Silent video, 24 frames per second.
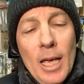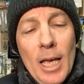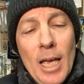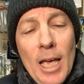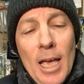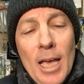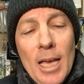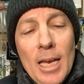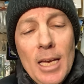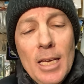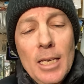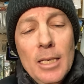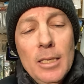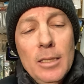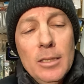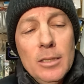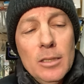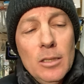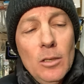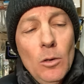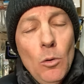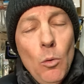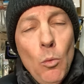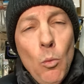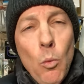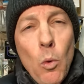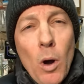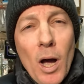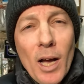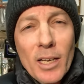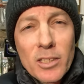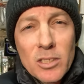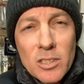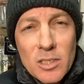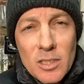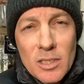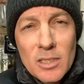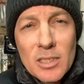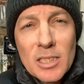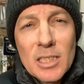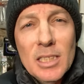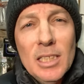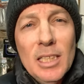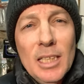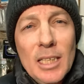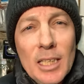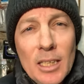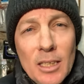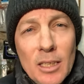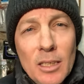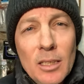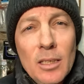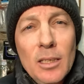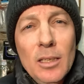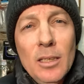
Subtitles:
and watch this thing